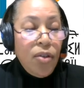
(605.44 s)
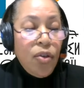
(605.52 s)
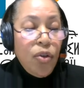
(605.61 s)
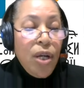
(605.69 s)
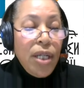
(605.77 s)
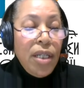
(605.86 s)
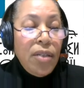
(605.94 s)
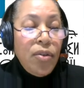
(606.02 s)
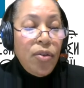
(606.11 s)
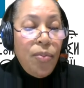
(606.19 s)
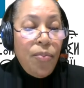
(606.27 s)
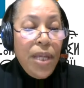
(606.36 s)
trying
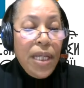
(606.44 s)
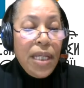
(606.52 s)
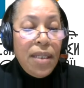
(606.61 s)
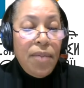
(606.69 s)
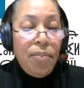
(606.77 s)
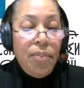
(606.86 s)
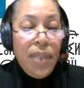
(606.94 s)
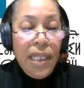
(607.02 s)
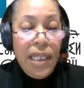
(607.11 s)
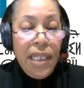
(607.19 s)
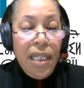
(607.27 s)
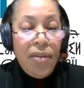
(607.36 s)
to make them
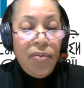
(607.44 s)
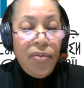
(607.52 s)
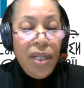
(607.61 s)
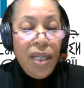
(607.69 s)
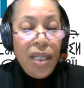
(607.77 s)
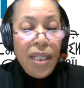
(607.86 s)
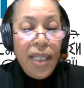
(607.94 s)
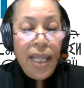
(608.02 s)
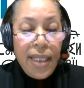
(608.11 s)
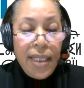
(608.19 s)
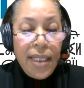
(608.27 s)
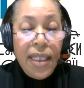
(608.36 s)
believe
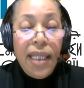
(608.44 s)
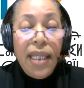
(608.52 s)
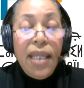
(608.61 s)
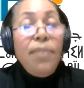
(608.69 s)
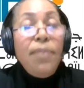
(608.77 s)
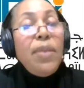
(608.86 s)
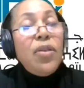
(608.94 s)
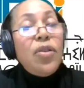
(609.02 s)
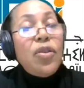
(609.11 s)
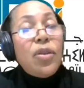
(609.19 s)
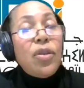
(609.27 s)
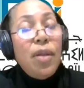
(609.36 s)
that the
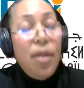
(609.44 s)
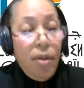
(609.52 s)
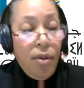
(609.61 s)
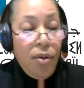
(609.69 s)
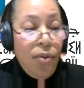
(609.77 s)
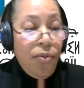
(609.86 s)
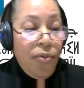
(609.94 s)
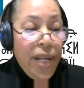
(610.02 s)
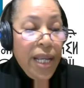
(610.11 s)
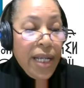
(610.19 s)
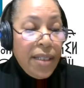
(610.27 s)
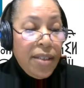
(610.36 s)
image
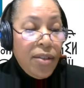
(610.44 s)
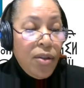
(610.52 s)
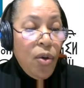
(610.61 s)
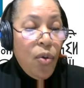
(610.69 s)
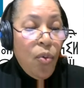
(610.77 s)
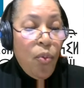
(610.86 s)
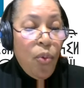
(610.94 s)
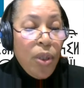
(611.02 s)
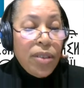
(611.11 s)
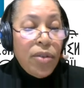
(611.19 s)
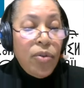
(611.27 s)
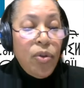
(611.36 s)
reflects
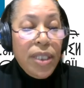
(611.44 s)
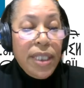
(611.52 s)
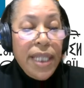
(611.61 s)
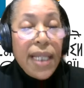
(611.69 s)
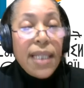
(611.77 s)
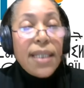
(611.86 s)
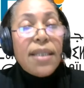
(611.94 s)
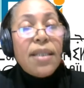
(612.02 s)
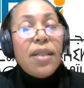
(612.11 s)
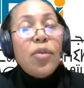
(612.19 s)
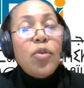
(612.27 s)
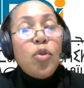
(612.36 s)
what the
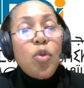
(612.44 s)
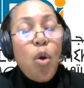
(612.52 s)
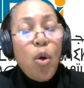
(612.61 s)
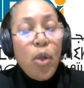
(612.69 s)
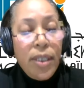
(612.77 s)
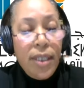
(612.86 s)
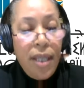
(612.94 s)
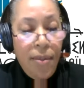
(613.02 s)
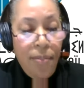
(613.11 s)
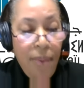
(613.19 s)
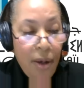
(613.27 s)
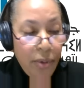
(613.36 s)
text talks
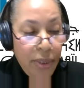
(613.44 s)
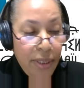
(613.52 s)
about.